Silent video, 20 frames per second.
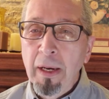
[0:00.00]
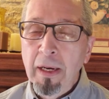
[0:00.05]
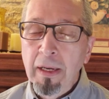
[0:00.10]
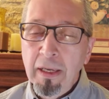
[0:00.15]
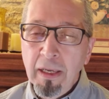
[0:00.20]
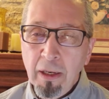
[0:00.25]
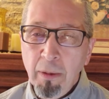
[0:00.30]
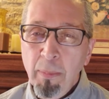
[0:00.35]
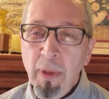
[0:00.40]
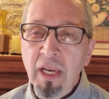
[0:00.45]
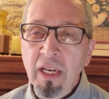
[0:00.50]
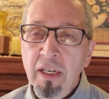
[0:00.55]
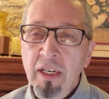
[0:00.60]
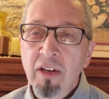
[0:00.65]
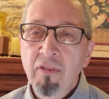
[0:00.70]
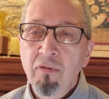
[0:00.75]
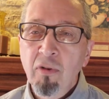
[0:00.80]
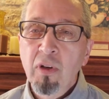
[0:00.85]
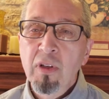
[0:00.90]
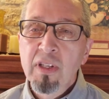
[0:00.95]
It'll make a
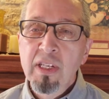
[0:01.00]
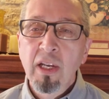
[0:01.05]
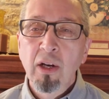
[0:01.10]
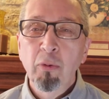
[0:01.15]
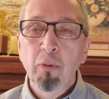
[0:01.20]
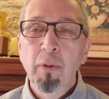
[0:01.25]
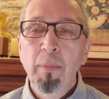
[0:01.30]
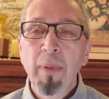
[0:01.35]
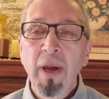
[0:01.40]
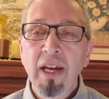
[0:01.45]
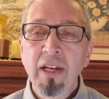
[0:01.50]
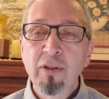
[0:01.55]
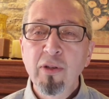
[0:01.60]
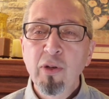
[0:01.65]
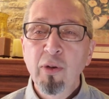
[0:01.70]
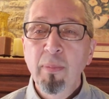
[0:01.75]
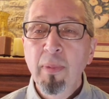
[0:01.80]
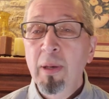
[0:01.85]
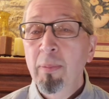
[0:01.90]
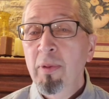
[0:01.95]
difference. It'll remind
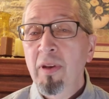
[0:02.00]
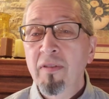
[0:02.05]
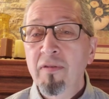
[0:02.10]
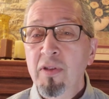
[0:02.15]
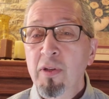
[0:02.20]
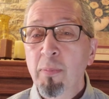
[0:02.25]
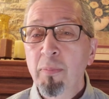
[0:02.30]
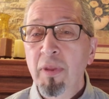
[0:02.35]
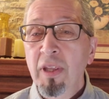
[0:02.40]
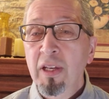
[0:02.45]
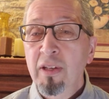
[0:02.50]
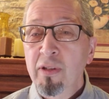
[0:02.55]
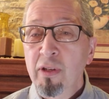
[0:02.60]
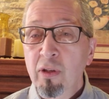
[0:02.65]
you maybe of some things